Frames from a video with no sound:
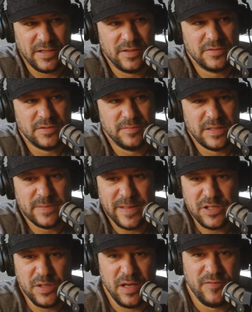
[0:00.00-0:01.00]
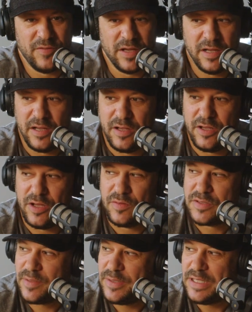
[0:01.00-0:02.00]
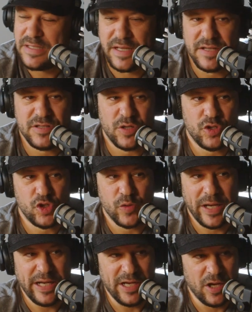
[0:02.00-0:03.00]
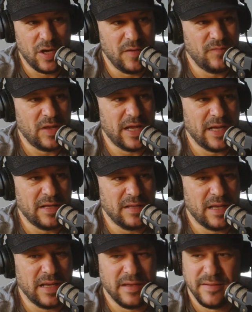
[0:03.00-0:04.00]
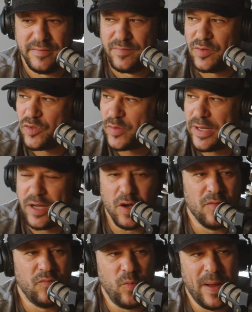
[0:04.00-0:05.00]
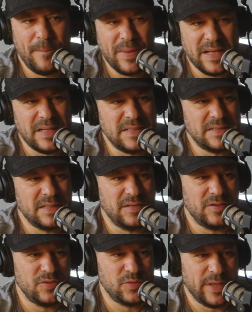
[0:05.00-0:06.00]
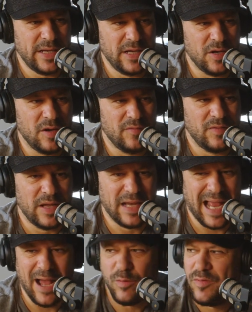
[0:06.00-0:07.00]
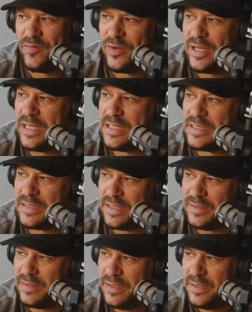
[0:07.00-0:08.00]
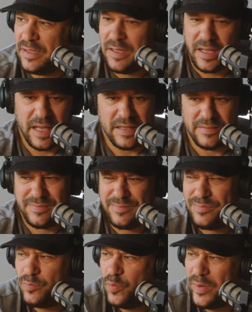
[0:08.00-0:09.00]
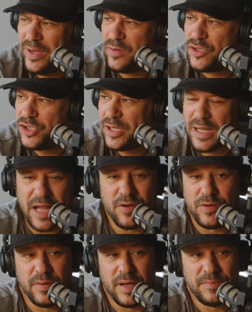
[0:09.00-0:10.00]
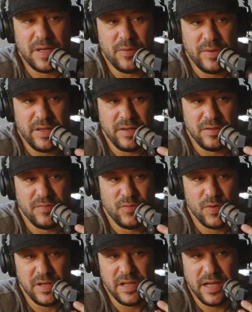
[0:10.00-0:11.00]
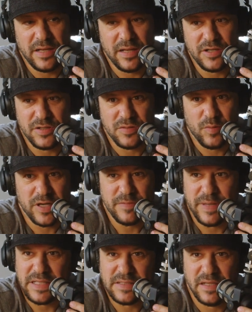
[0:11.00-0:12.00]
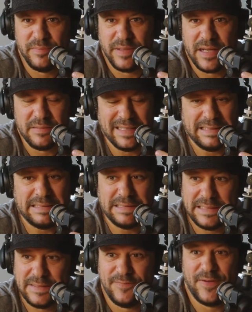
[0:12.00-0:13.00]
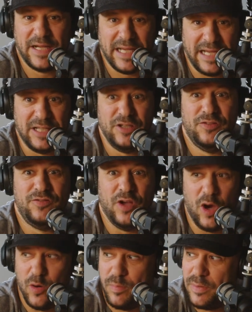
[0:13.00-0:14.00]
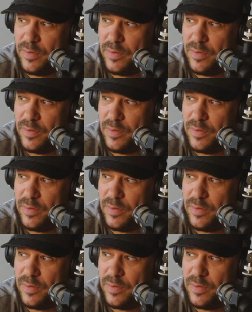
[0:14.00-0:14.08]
awesome. Especially if, you know, some of these kids they're trading off like like they're trading off weapons and they're trading off like outfits and and weird shit. I don't know. I'm not really into Fortnite. I just watch my son play. I'm like, this is fucking dope.